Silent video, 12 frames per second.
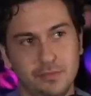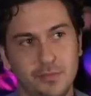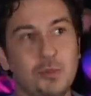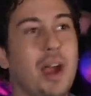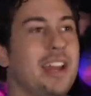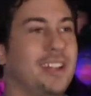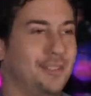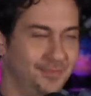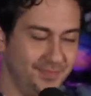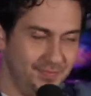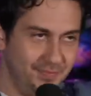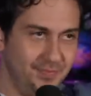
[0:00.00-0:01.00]
Right.
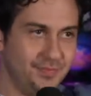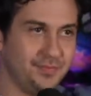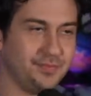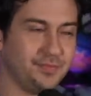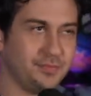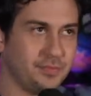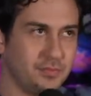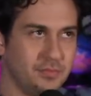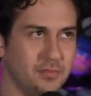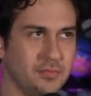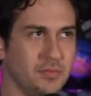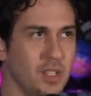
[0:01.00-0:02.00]
So it did
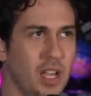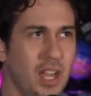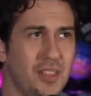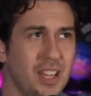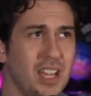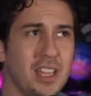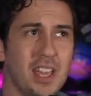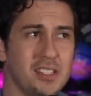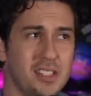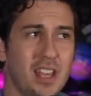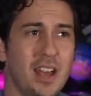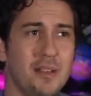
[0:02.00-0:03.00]
it, when I, I was. I think scrolling. it
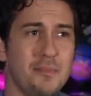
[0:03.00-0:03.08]
gets yeah,